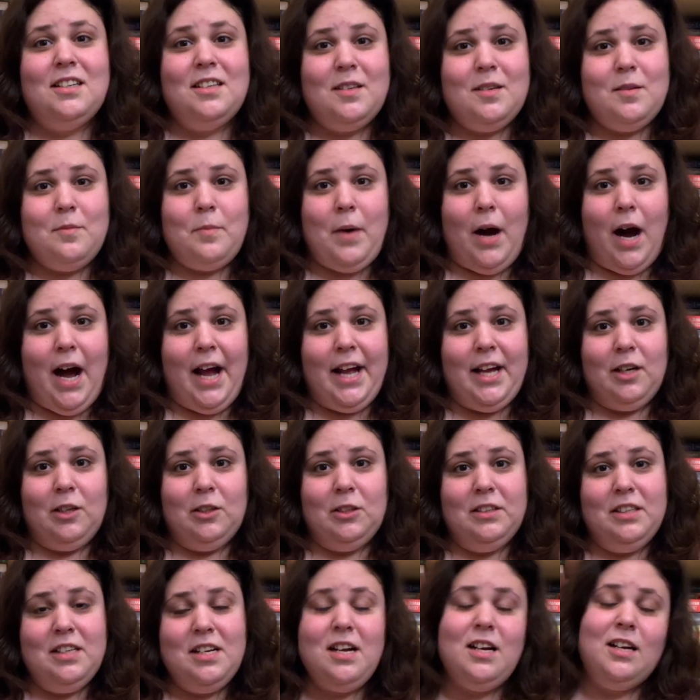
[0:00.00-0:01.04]

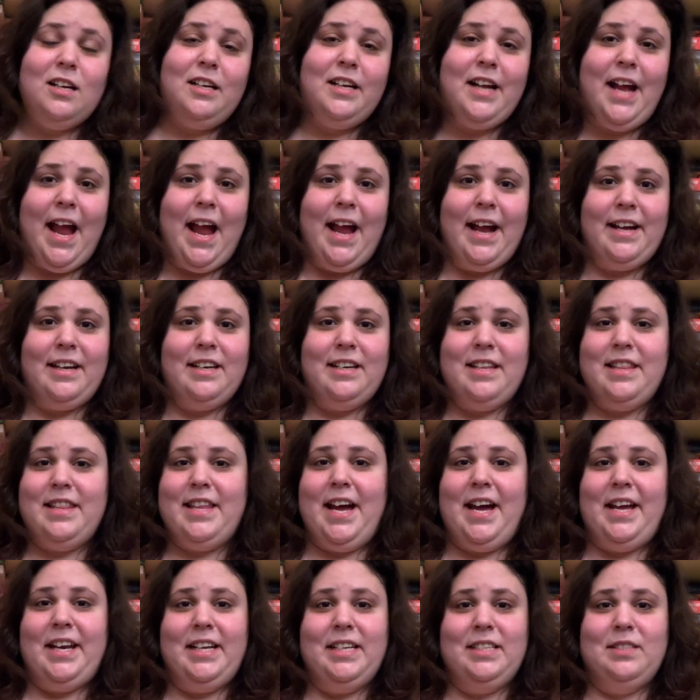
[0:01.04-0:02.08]
pile, and
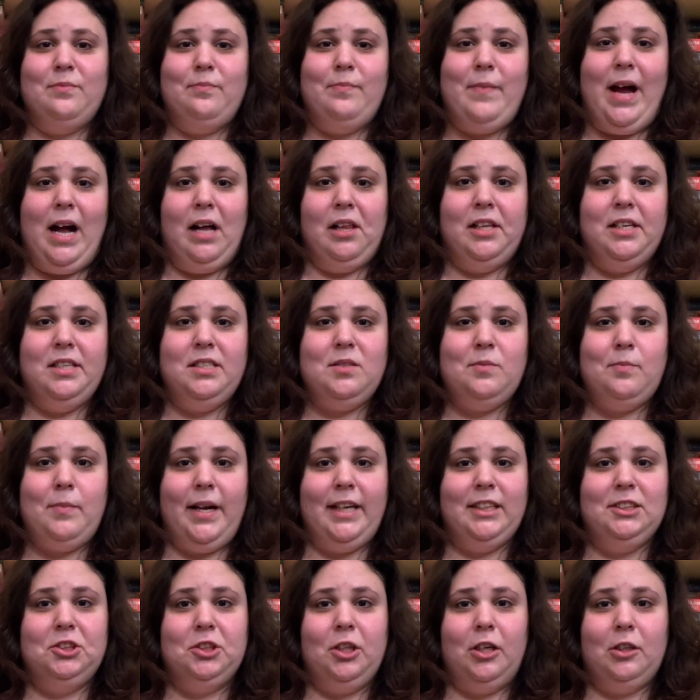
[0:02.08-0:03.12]
that is Malice by
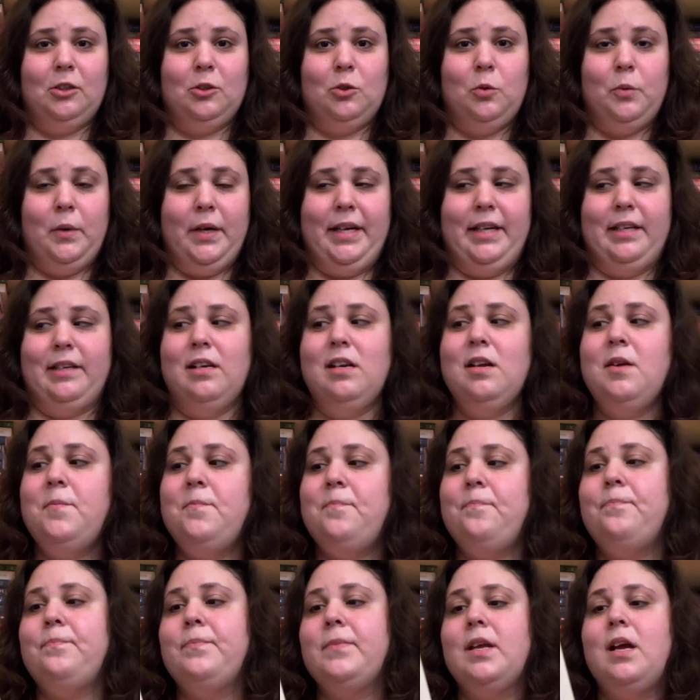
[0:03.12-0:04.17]
John Gwynne.
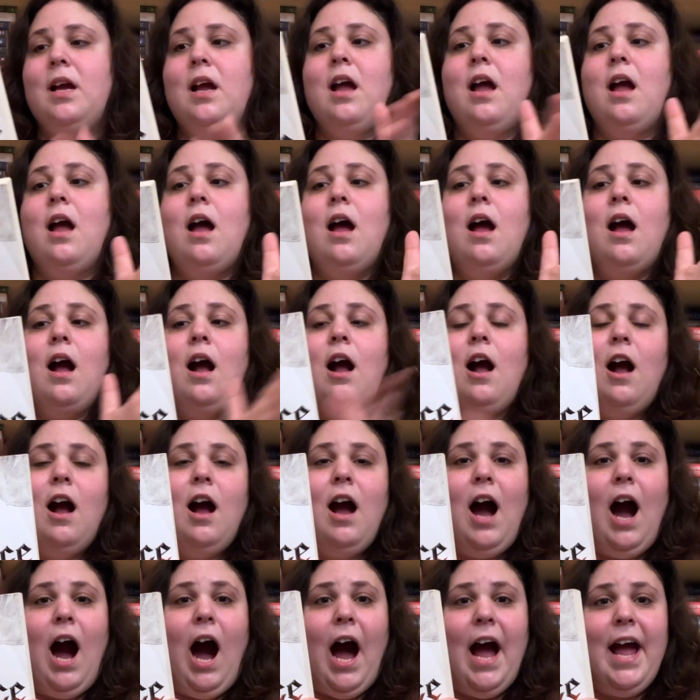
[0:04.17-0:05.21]

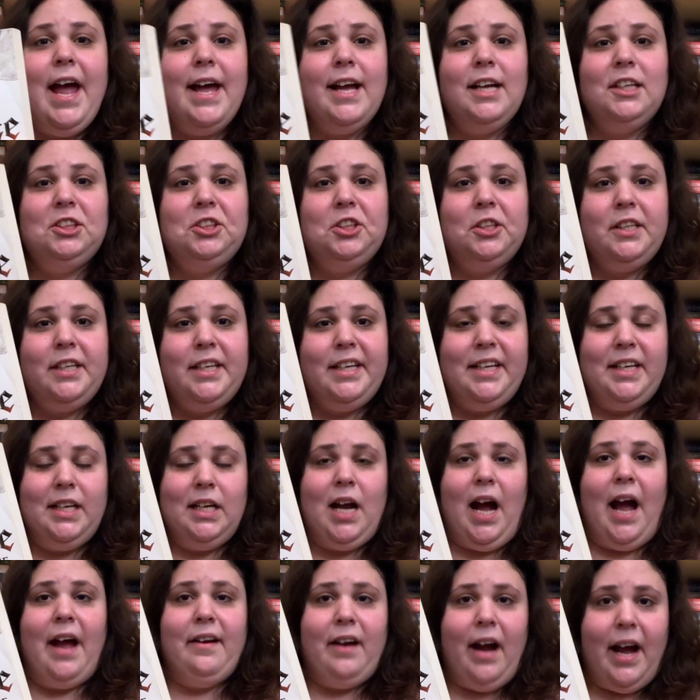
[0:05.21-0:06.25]

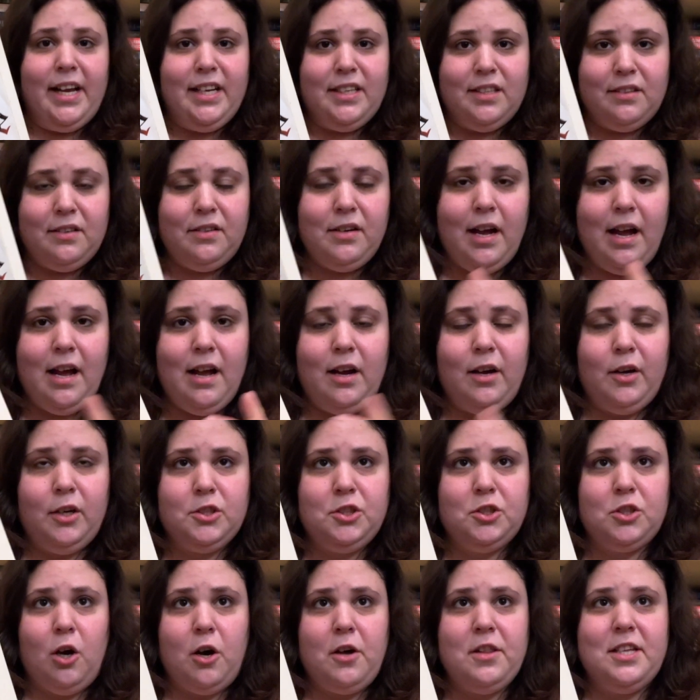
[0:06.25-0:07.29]
I
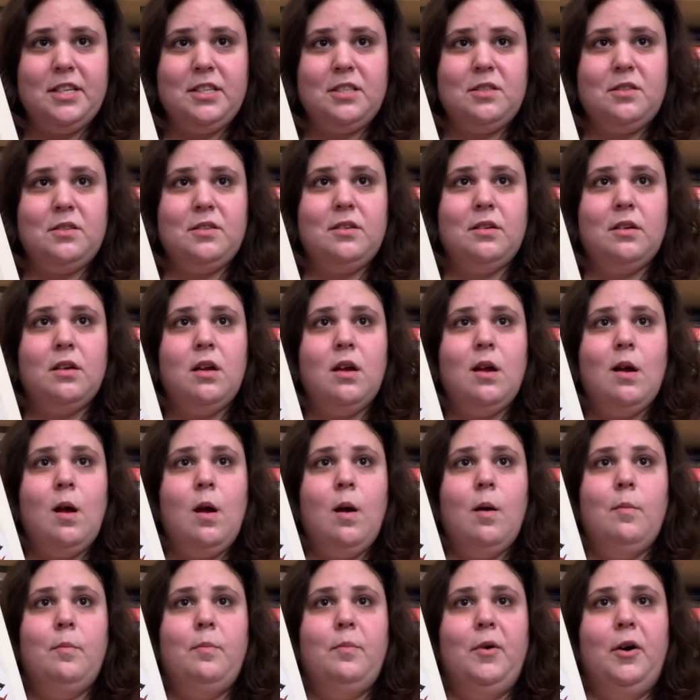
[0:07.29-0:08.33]
saw this
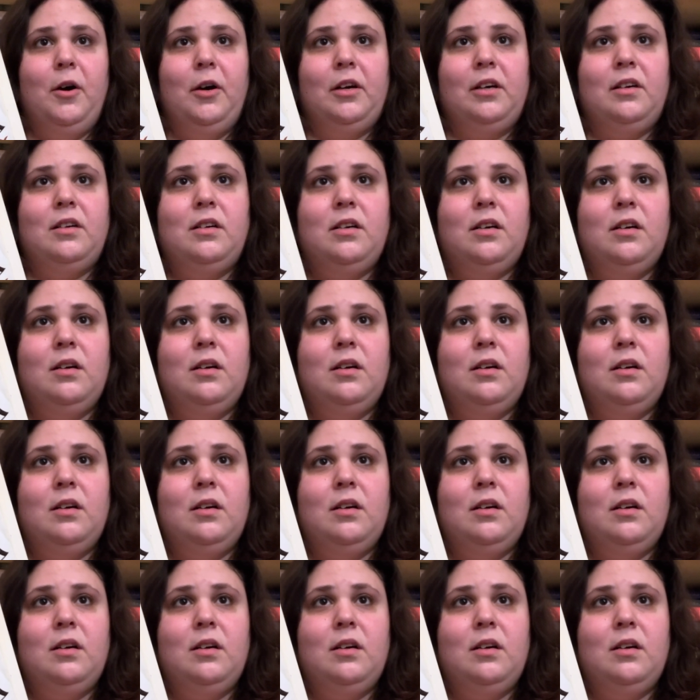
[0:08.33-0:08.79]
book